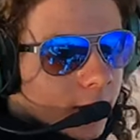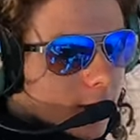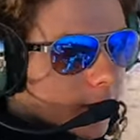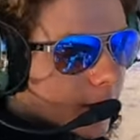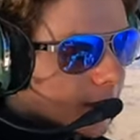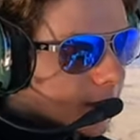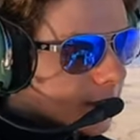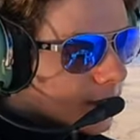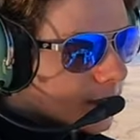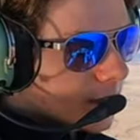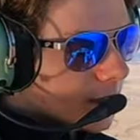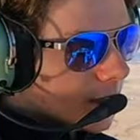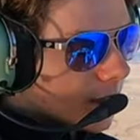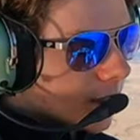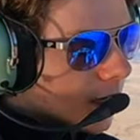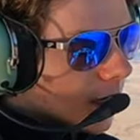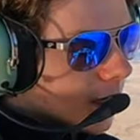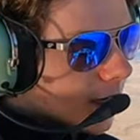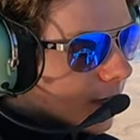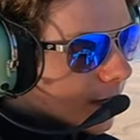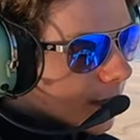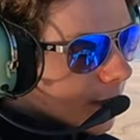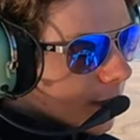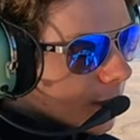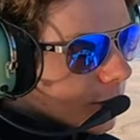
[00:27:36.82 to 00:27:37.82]
Next thing
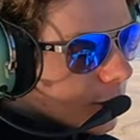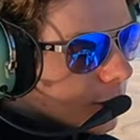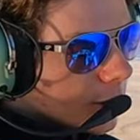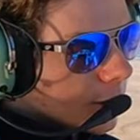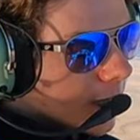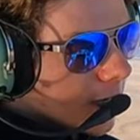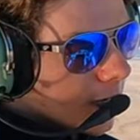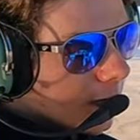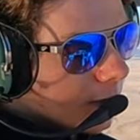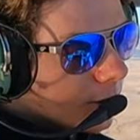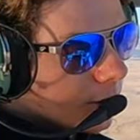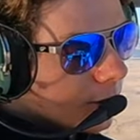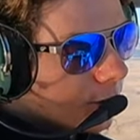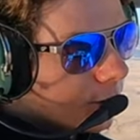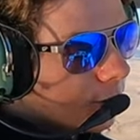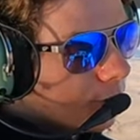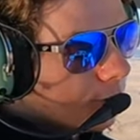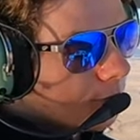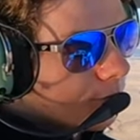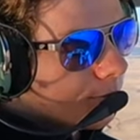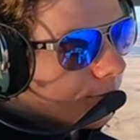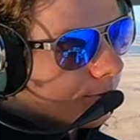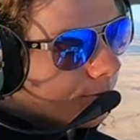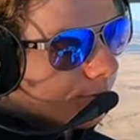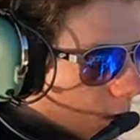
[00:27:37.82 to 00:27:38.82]
I shall
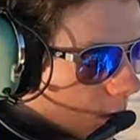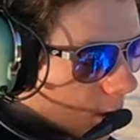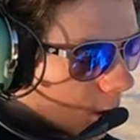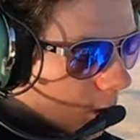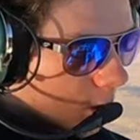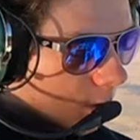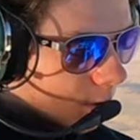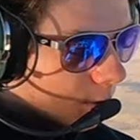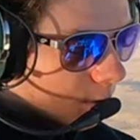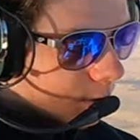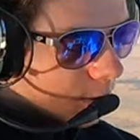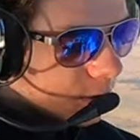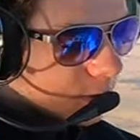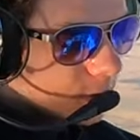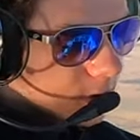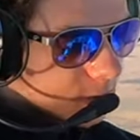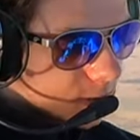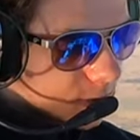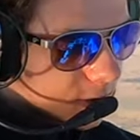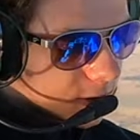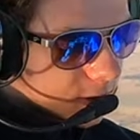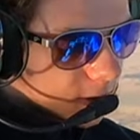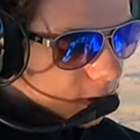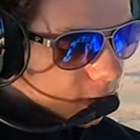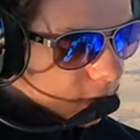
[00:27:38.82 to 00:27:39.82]
do, we'll do some
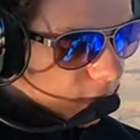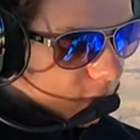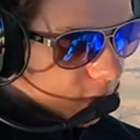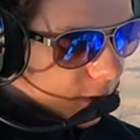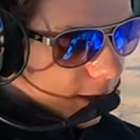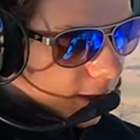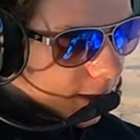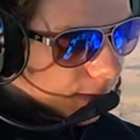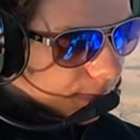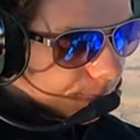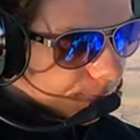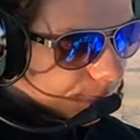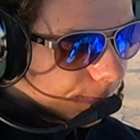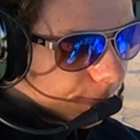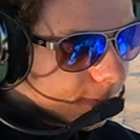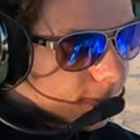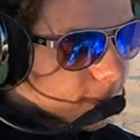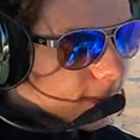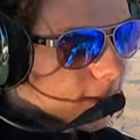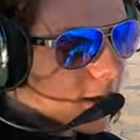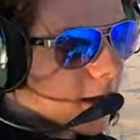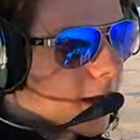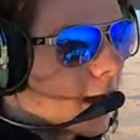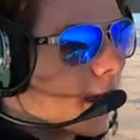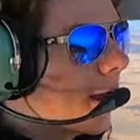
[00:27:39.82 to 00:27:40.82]
slow flight
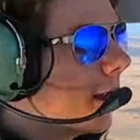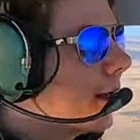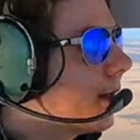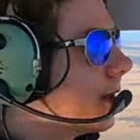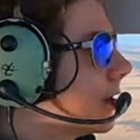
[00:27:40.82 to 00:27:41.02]
and